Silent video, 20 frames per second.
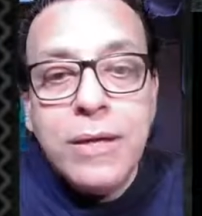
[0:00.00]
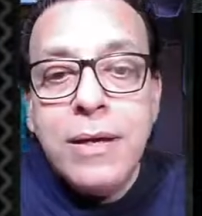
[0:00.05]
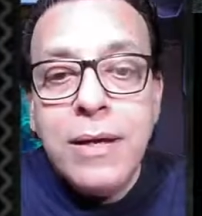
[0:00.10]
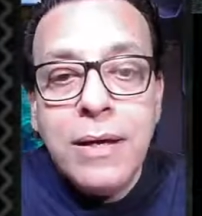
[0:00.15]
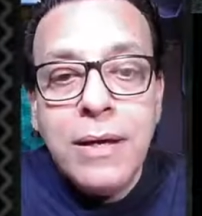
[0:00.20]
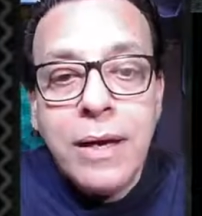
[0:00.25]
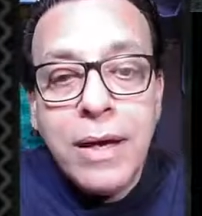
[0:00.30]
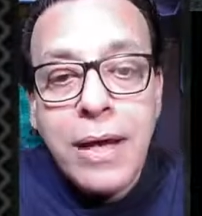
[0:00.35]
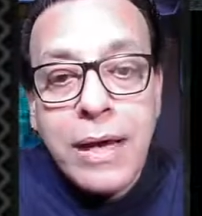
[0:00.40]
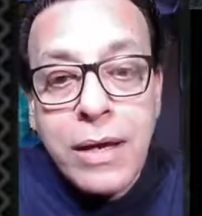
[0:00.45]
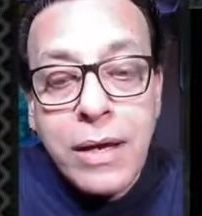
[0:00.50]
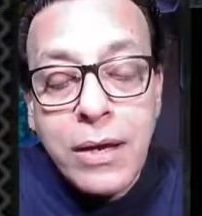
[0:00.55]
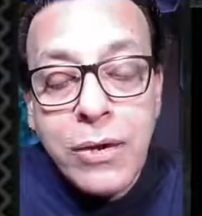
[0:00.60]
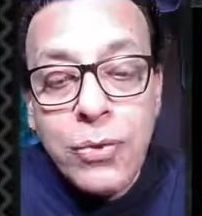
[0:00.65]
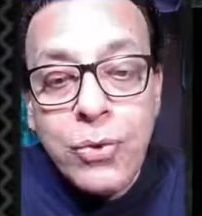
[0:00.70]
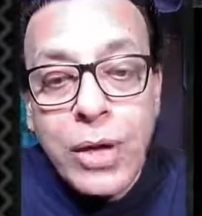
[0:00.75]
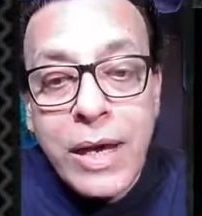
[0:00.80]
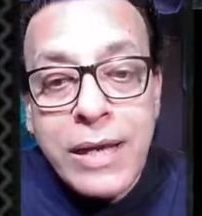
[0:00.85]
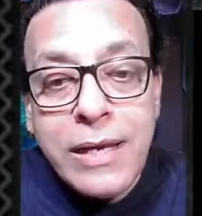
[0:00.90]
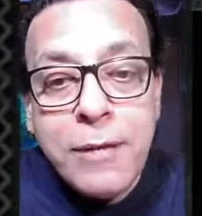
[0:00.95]

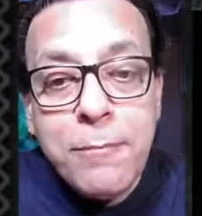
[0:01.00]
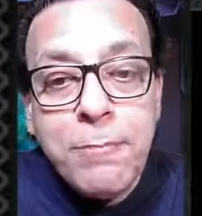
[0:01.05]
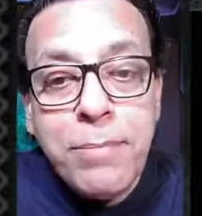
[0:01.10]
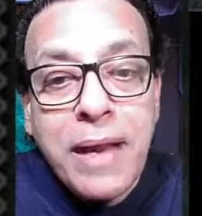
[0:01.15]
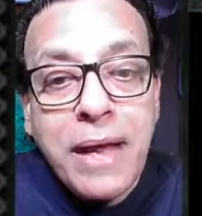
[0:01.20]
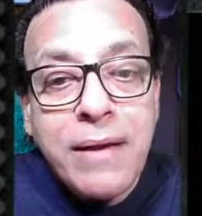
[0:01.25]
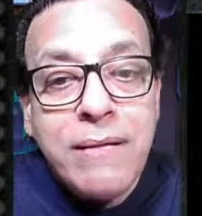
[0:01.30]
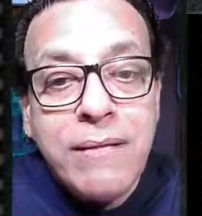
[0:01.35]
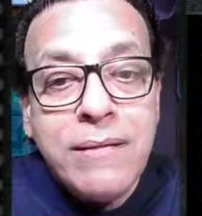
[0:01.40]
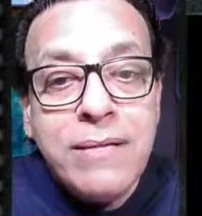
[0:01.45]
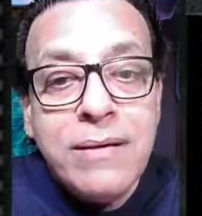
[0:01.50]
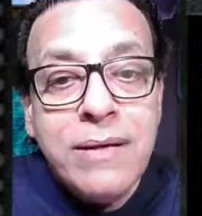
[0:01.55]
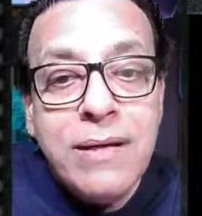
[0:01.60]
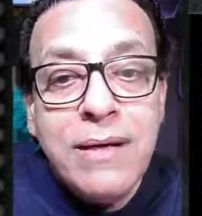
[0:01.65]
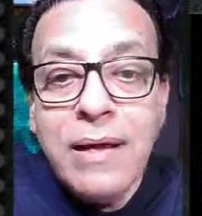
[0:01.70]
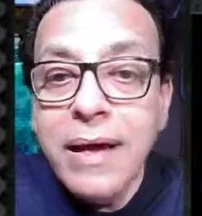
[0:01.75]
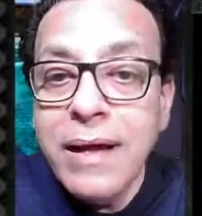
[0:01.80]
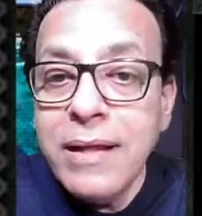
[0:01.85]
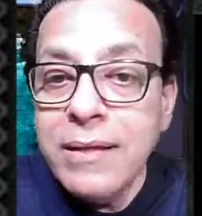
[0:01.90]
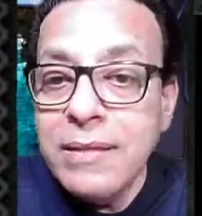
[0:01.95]
on any
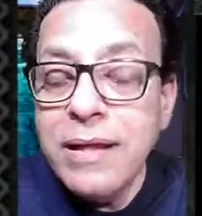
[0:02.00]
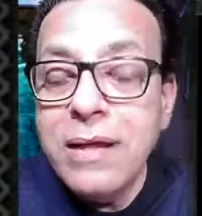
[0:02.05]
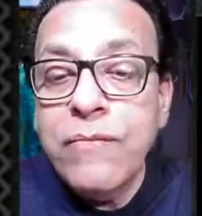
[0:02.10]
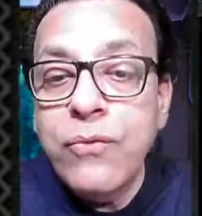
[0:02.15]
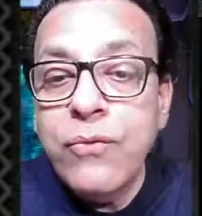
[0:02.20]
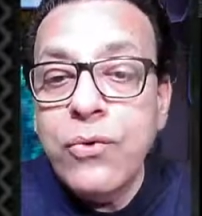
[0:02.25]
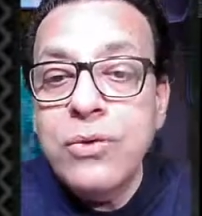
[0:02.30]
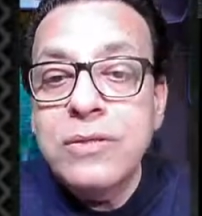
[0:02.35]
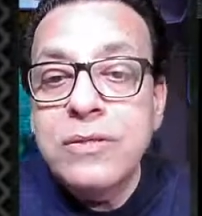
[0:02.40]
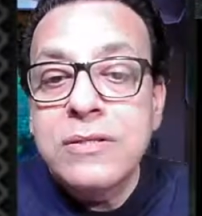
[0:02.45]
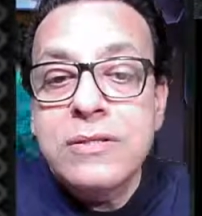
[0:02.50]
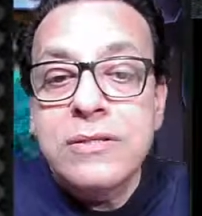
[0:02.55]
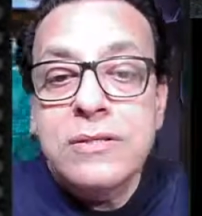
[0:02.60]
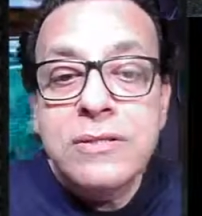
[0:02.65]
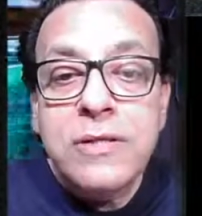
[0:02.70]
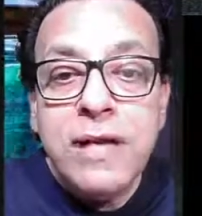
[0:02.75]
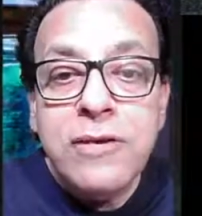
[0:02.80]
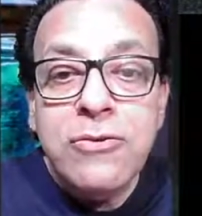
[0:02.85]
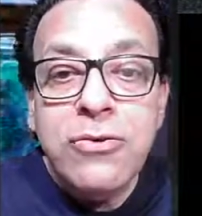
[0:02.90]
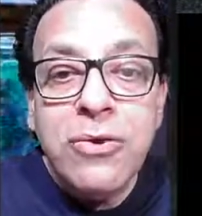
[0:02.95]
planet, and
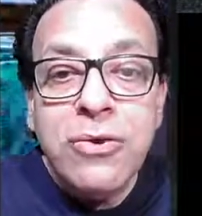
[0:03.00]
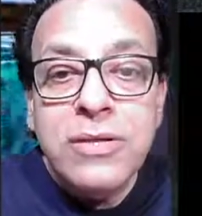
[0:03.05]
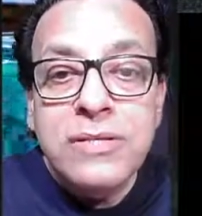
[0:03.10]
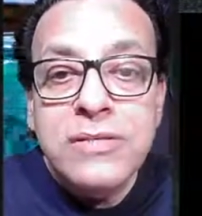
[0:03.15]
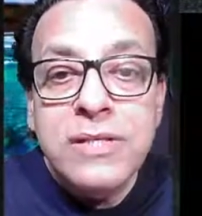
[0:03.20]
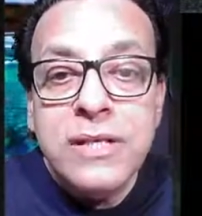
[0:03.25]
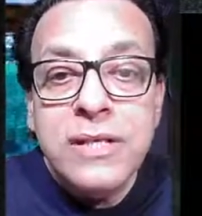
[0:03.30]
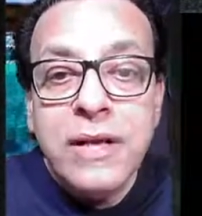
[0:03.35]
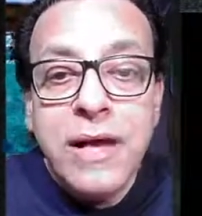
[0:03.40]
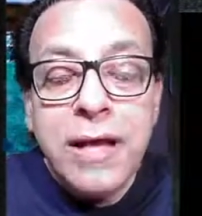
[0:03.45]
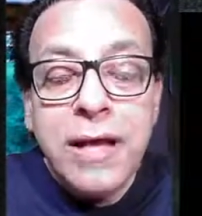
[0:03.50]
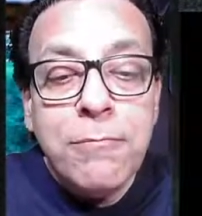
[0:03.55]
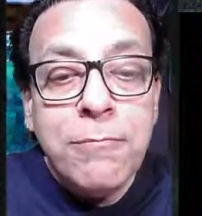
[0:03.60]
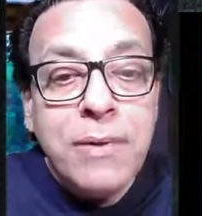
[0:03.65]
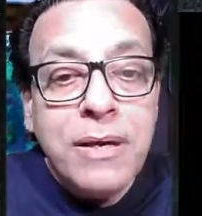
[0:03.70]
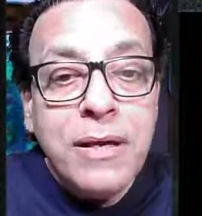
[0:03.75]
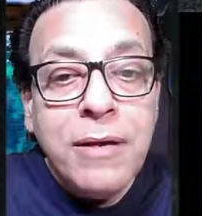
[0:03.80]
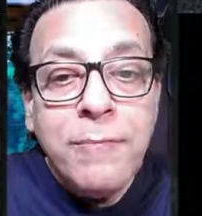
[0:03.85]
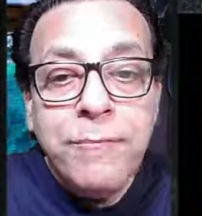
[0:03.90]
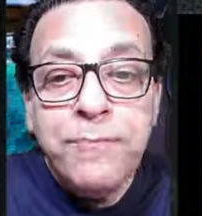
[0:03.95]
therefore this technology
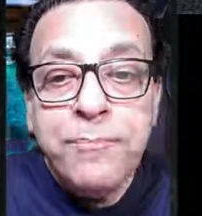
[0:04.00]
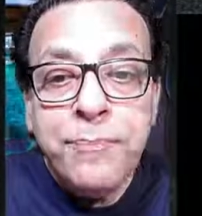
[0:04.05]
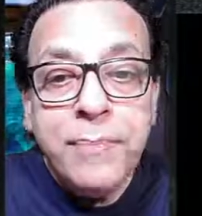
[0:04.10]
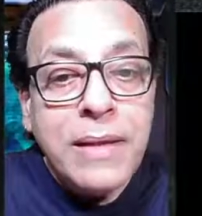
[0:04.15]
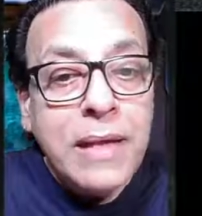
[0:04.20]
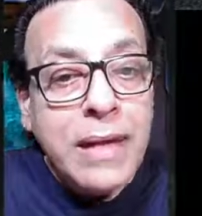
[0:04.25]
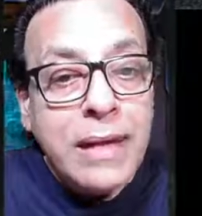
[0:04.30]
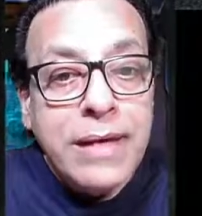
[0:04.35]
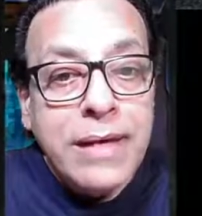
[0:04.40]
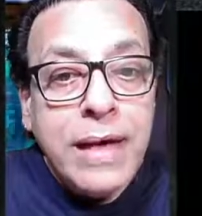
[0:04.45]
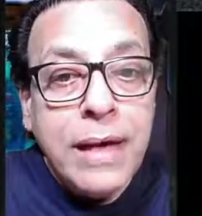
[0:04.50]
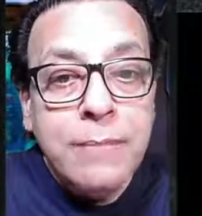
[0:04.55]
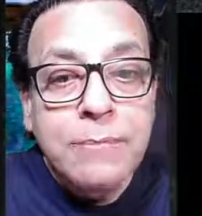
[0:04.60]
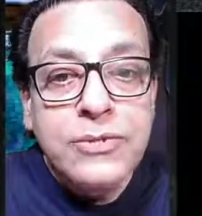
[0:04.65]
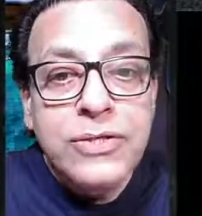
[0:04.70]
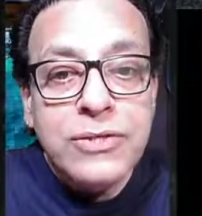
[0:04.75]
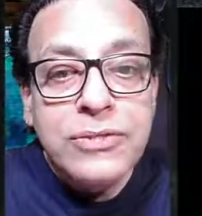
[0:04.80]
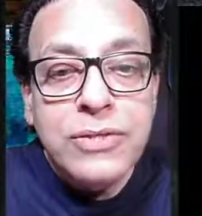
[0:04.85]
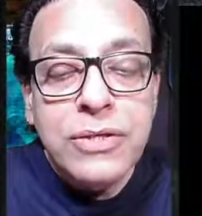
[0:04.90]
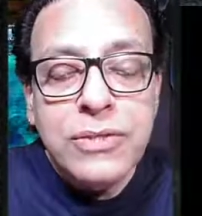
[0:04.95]
can be a
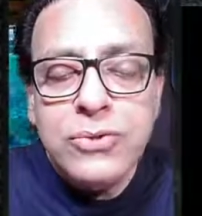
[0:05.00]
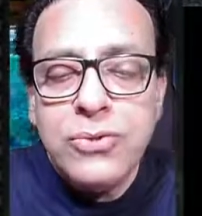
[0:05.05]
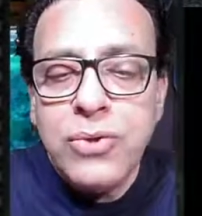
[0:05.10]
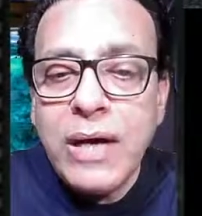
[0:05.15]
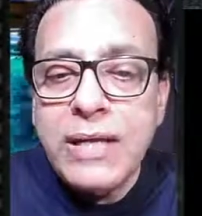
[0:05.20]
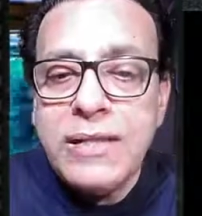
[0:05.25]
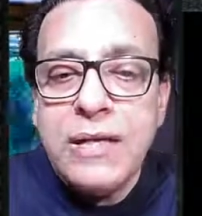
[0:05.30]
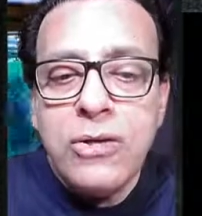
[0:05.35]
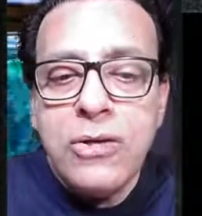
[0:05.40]
game changer.